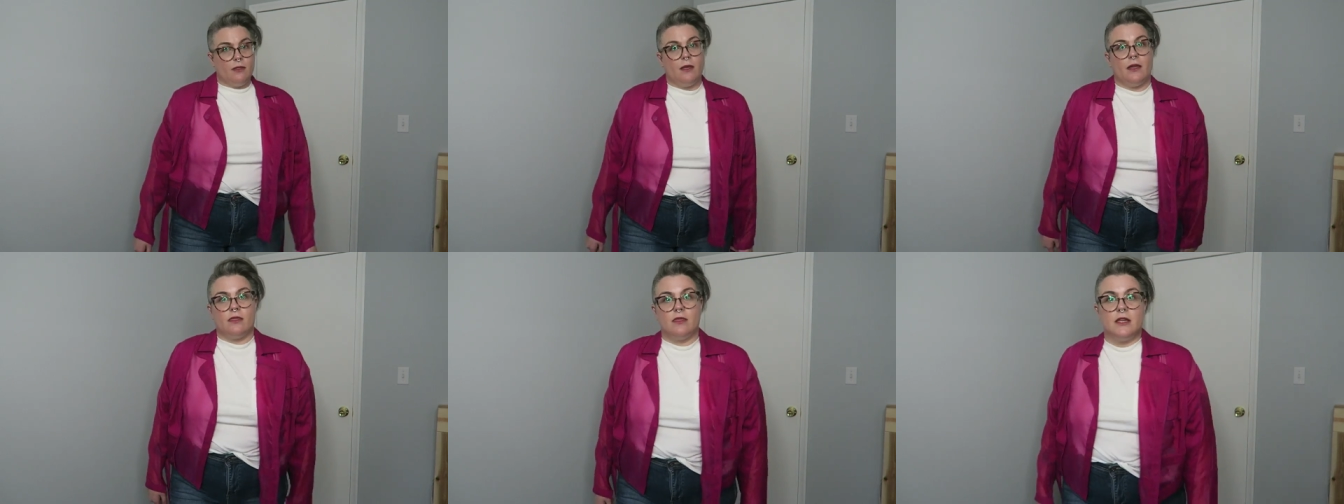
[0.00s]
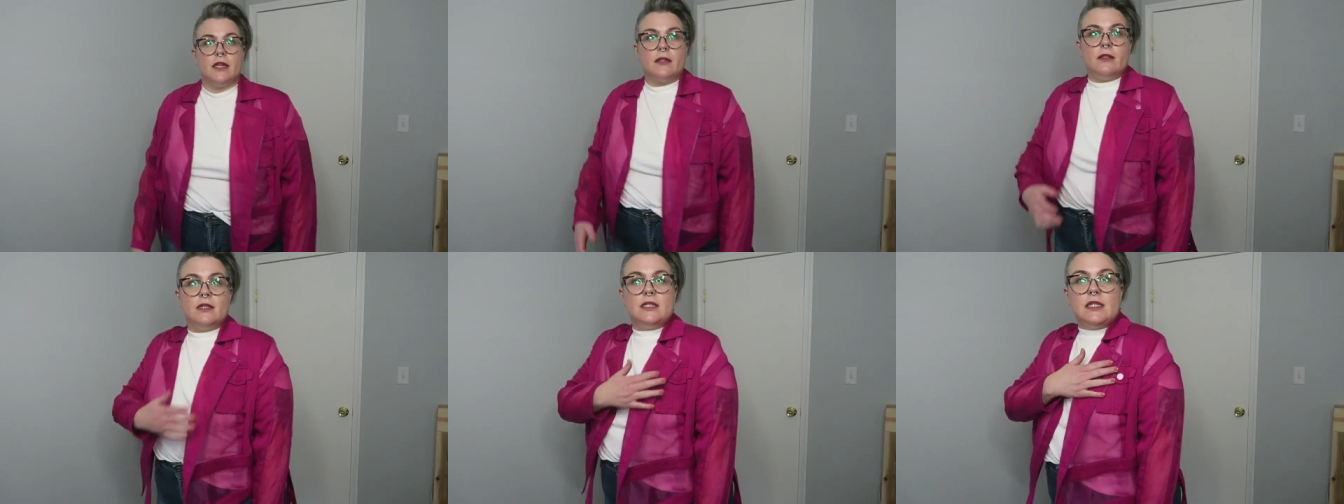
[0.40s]
like
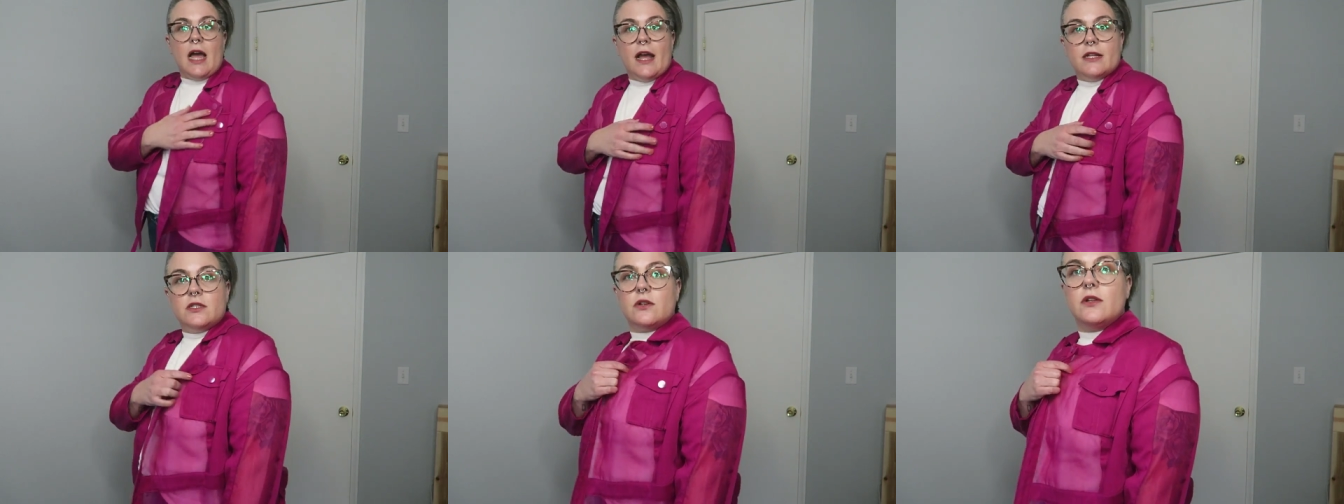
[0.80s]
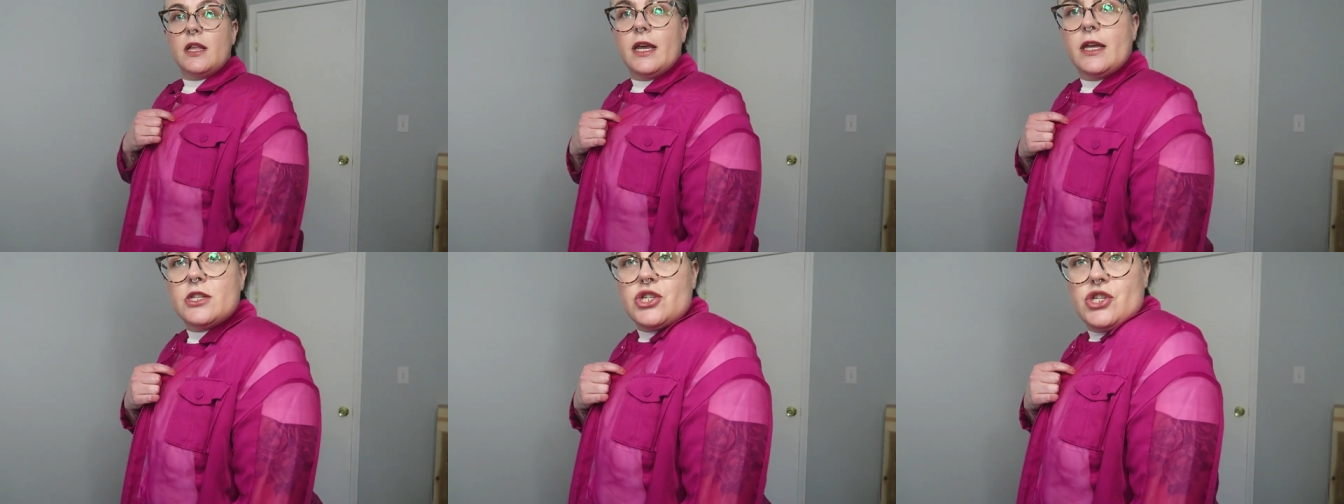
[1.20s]
the sides are
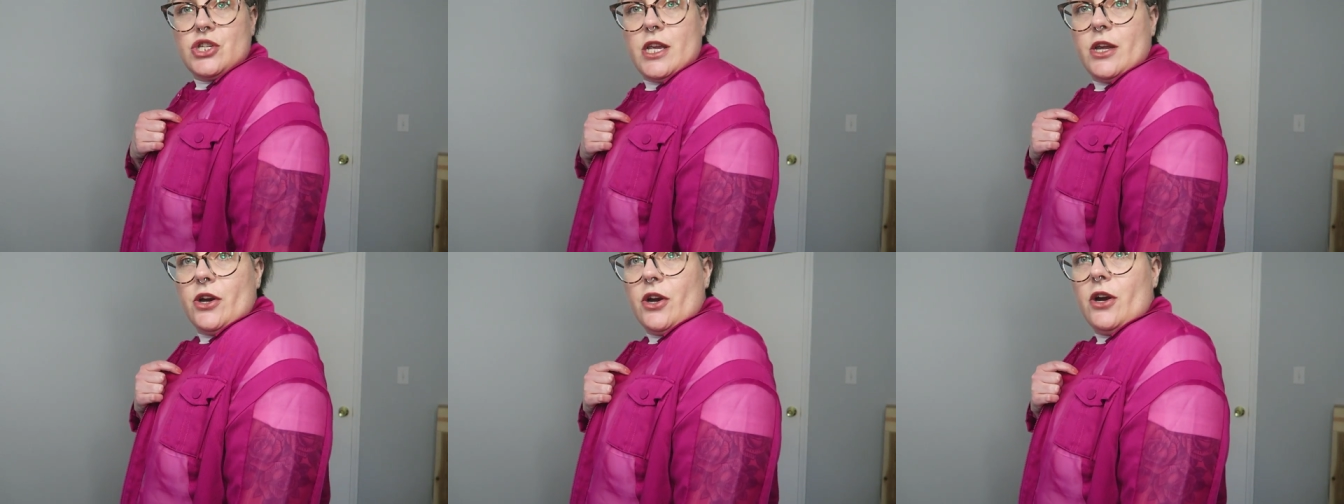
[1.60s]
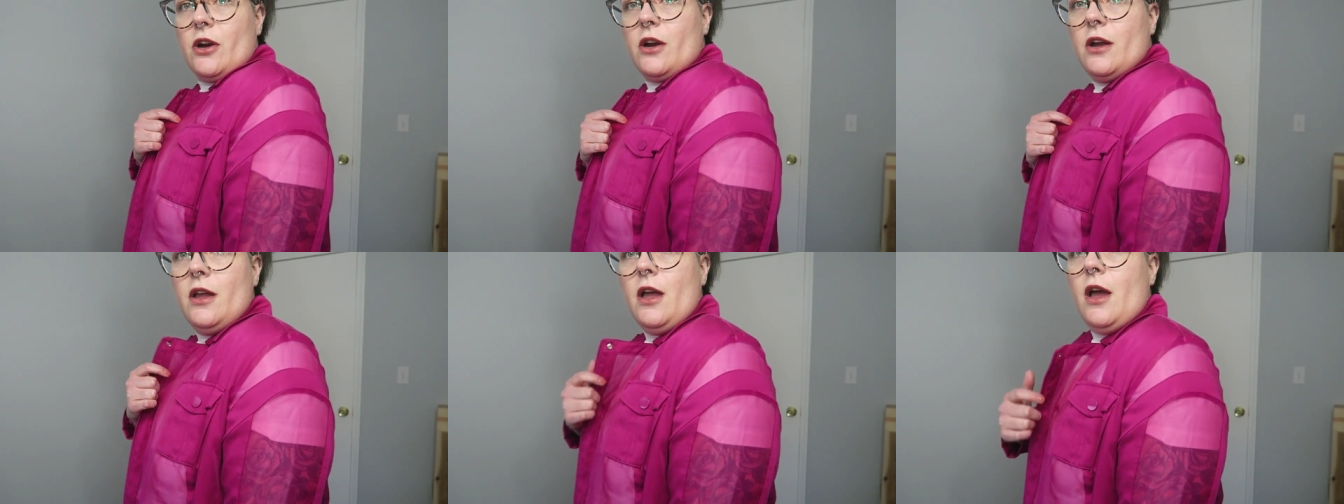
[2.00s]
like
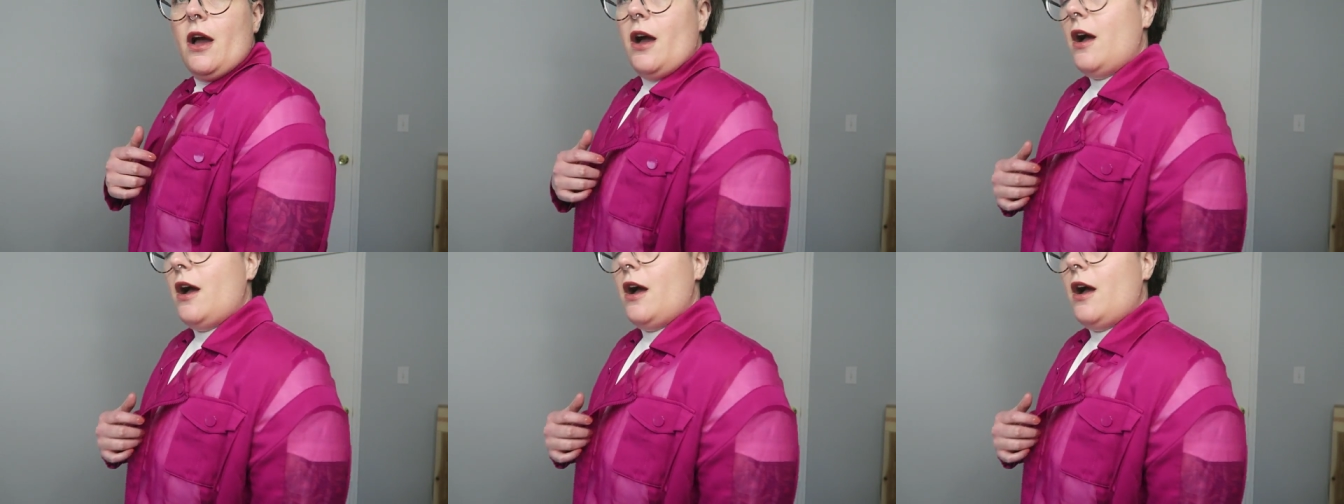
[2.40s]
sheer